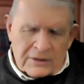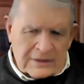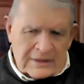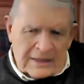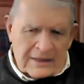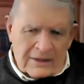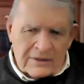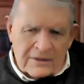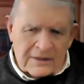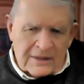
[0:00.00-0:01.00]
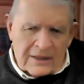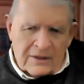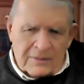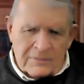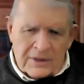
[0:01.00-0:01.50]
are sitting there saying
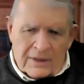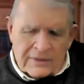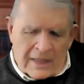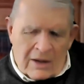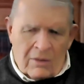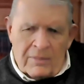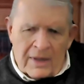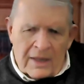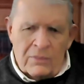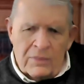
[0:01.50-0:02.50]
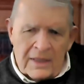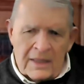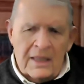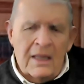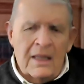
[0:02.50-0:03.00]
to themselves, how may
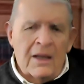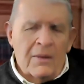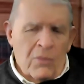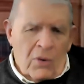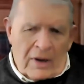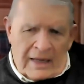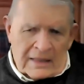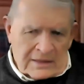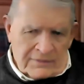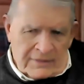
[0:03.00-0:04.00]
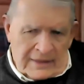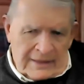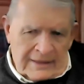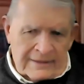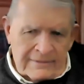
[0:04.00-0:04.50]
we more actively
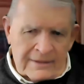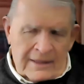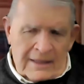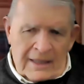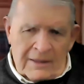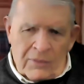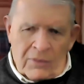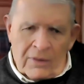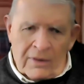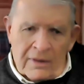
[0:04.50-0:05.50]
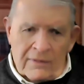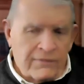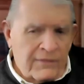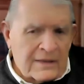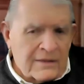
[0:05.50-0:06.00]
and more
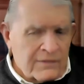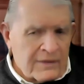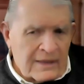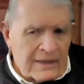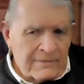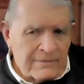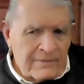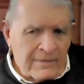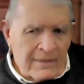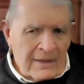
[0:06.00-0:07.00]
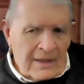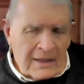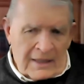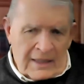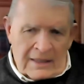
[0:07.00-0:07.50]
effectively
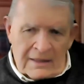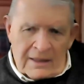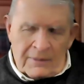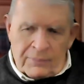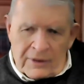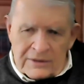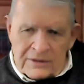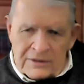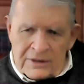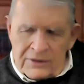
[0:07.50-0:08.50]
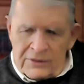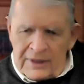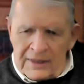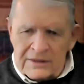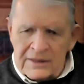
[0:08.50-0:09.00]
gain a presence in the
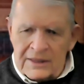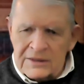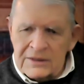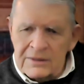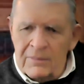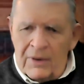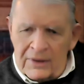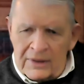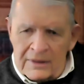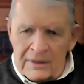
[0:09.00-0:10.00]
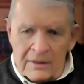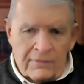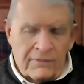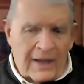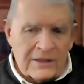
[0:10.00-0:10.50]
United States market, the
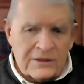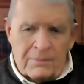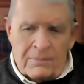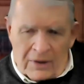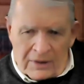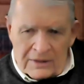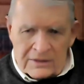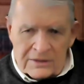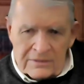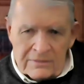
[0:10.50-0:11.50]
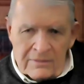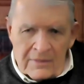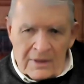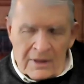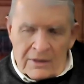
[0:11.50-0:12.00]
vast markets?
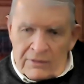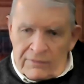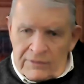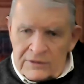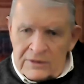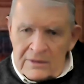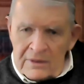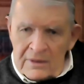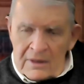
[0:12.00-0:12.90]
Their vision